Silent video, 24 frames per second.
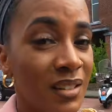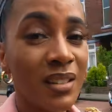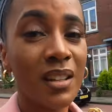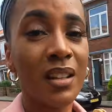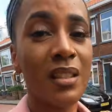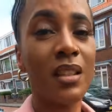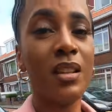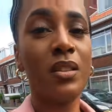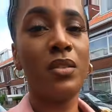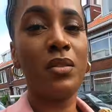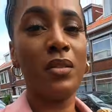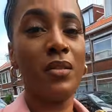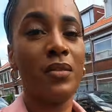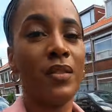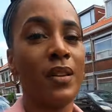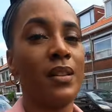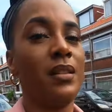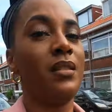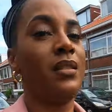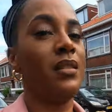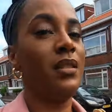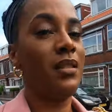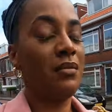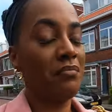Nothing too
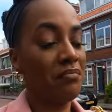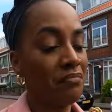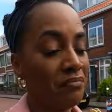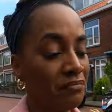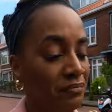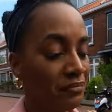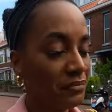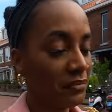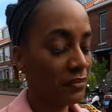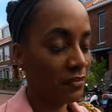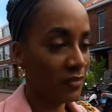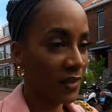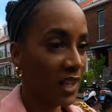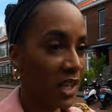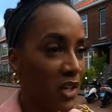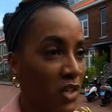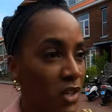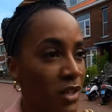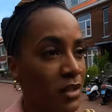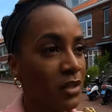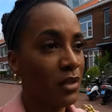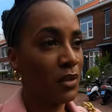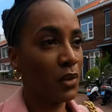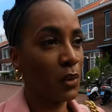fancy,
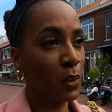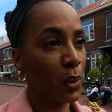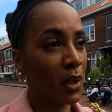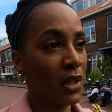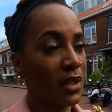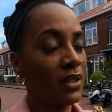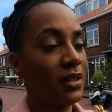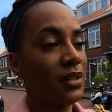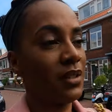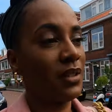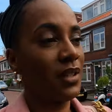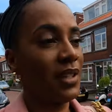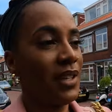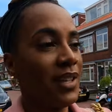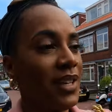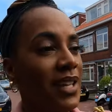just in twist.